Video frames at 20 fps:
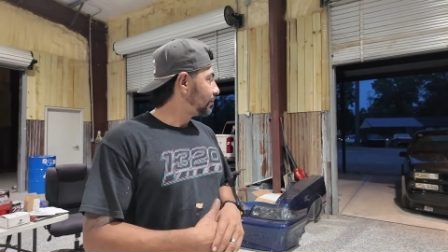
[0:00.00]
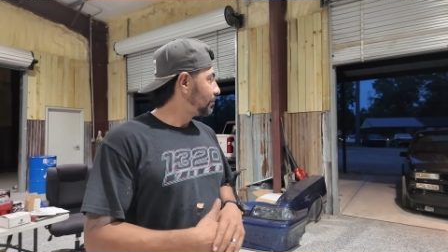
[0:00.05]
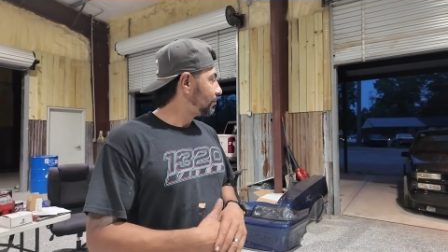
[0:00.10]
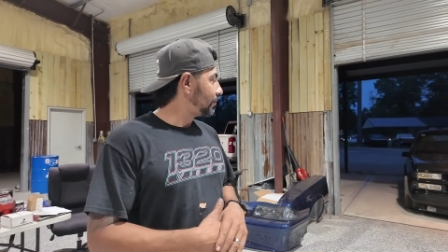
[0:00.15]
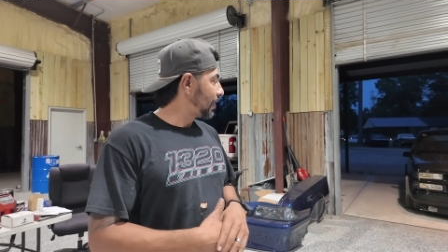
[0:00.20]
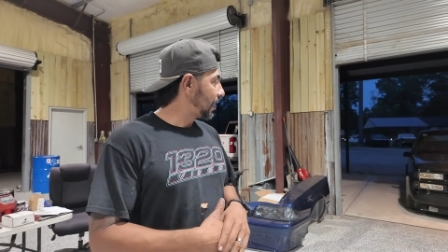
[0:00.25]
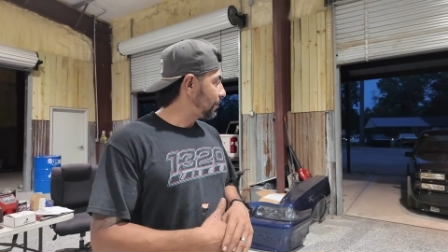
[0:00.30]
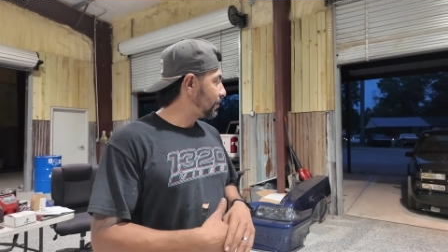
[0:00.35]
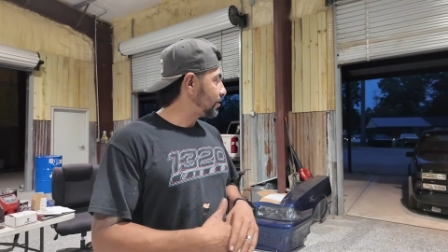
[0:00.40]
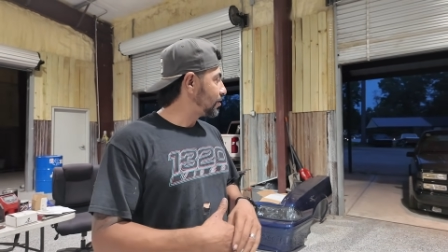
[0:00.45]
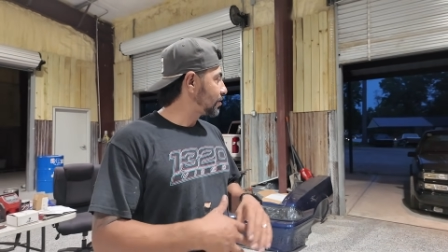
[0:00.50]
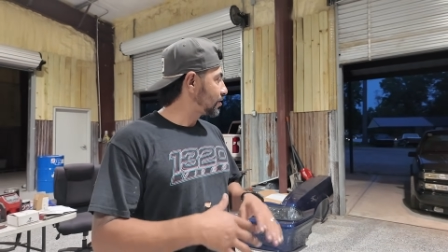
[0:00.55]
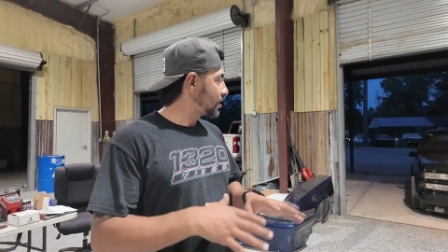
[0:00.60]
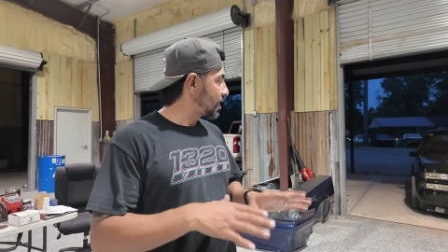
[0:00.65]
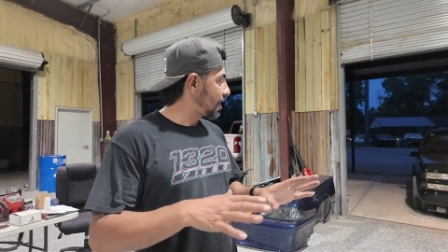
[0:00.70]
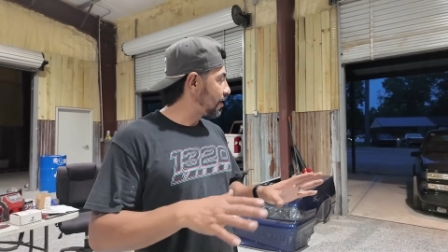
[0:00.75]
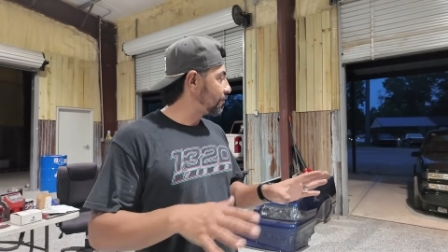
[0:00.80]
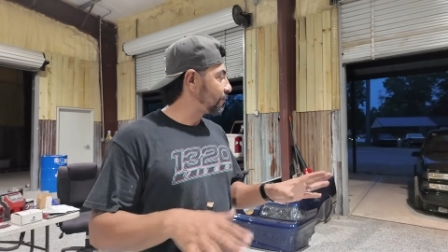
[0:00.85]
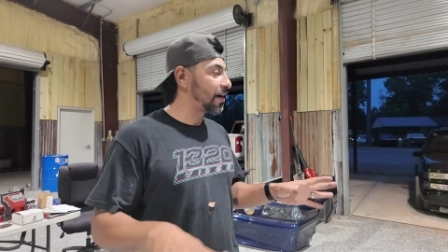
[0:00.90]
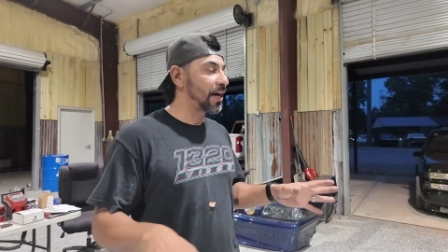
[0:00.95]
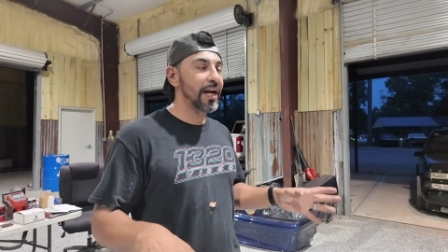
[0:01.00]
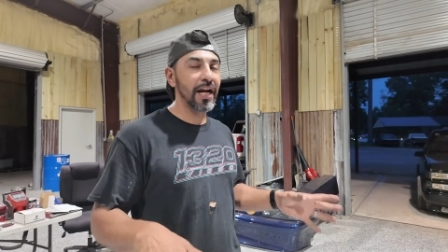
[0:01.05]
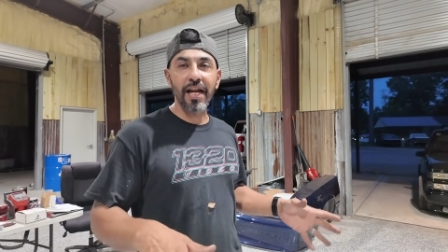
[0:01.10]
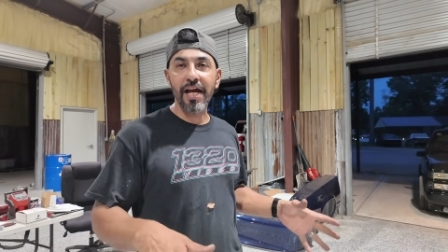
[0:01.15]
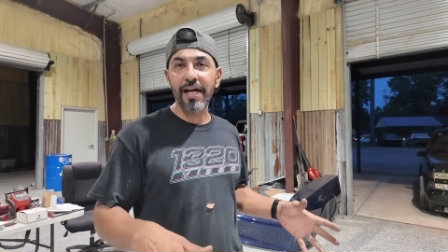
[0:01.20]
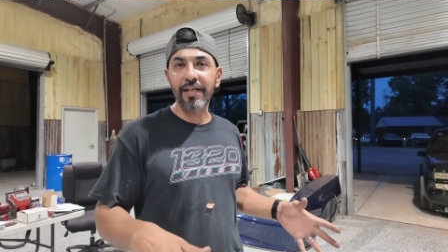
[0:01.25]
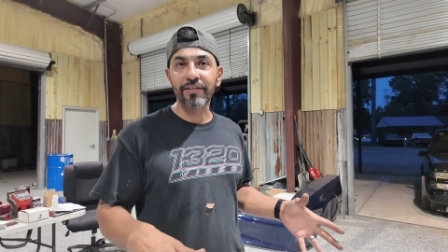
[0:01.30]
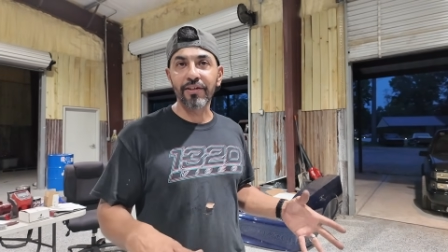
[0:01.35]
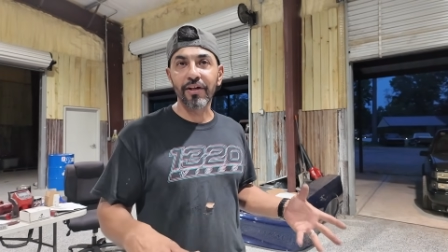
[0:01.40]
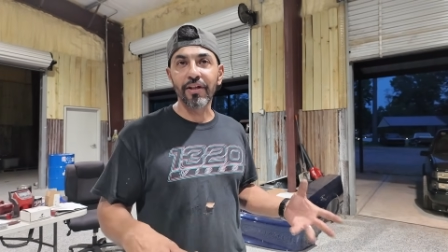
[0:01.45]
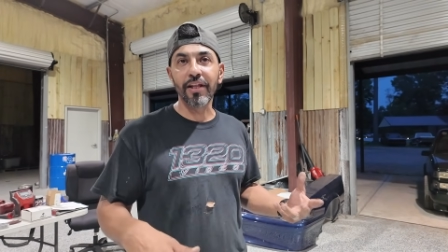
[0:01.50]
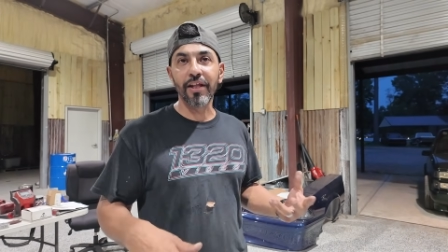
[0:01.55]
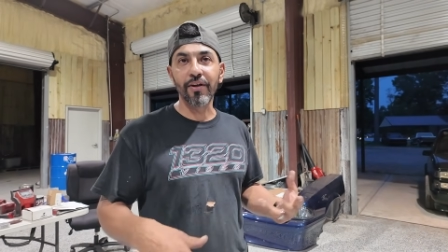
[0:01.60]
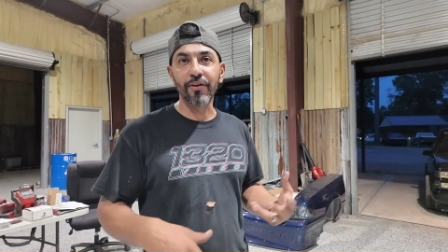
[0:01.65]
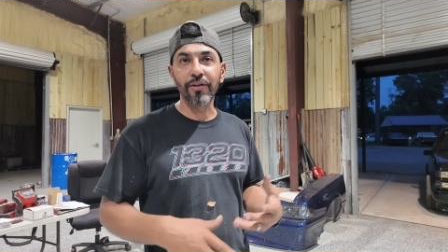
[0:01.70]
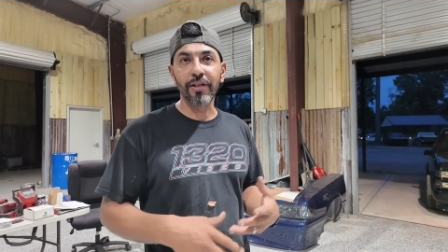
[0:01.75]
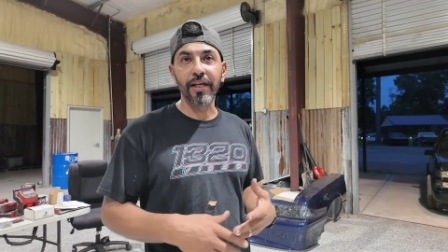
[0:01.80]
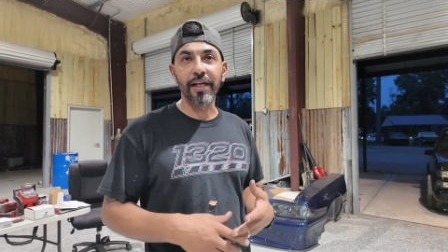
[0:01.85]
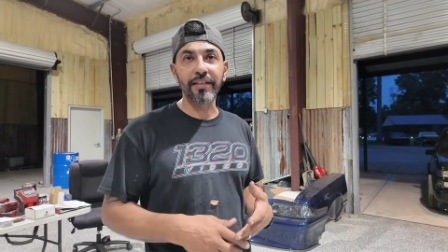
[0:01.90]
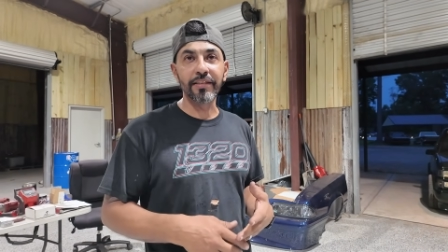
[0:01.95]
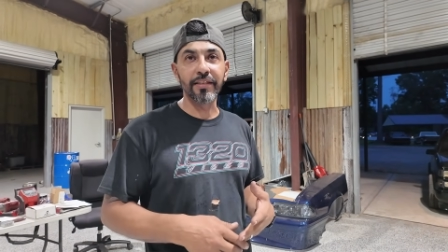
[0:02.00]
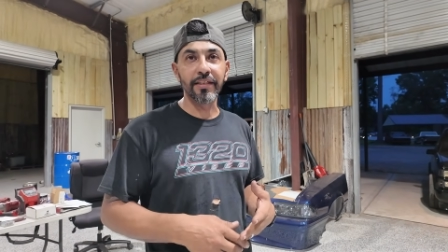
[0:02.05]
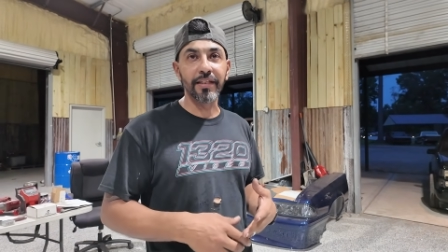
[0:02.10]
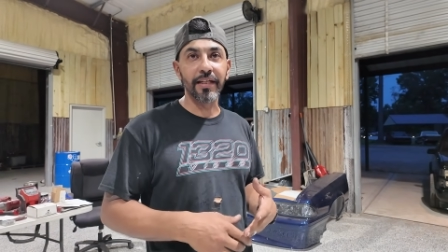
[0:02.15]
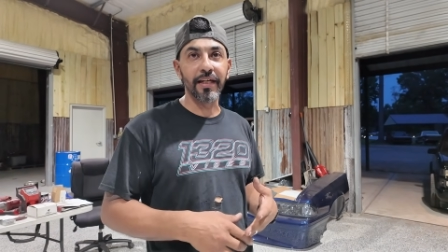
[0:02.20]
maybe just kind of finalize all the little things and